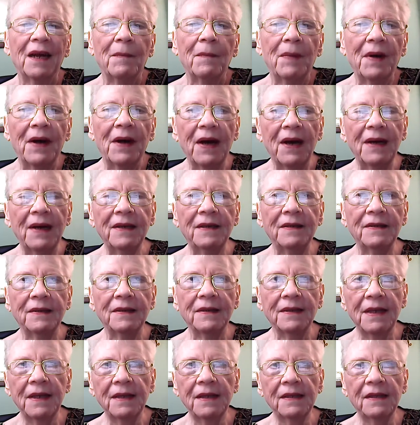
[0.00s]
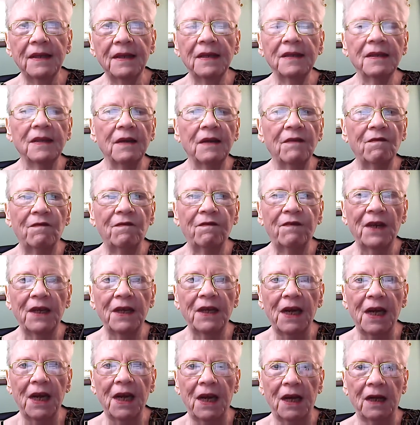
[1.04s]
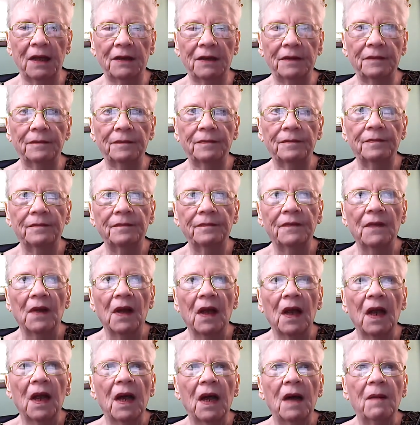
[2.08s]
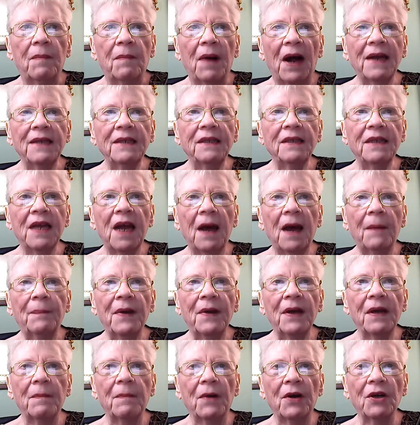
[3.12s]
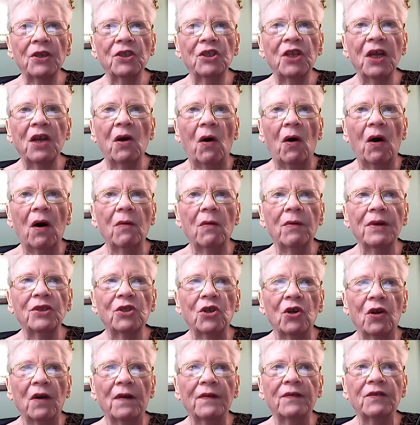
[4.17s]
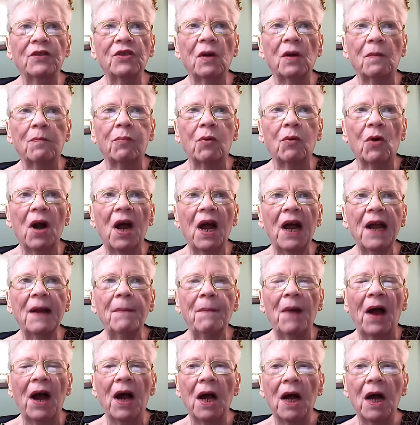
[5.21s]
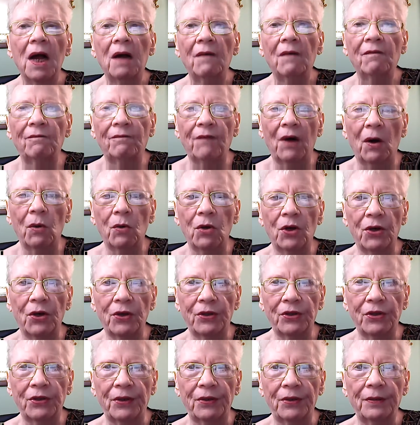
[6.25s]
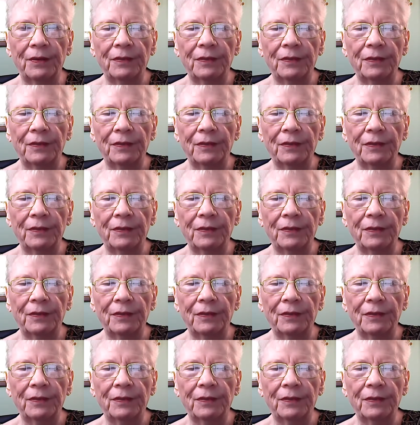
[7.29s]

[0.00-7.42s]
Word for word: but this isn't funny. Biden tapping emergency oil reserves to bribe voters.